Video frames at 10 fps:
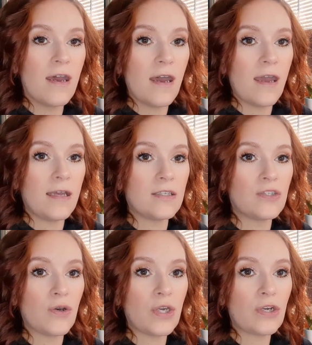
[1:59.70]
And
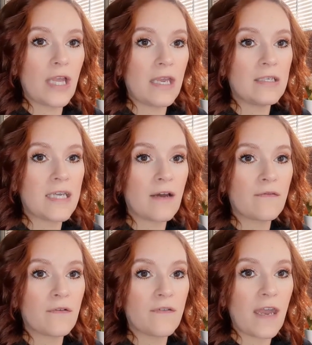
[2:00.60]
so you're laying down
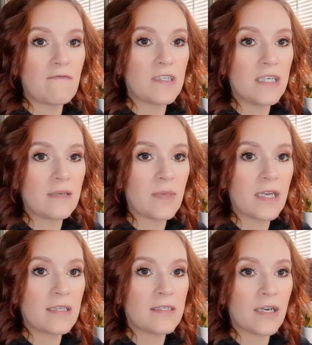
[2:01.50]
for 5 to 10
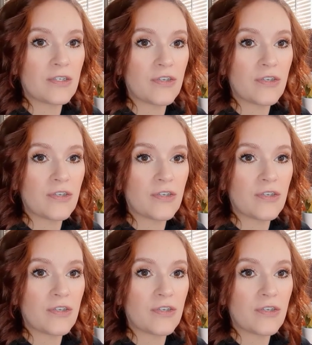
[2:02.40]
minutes there so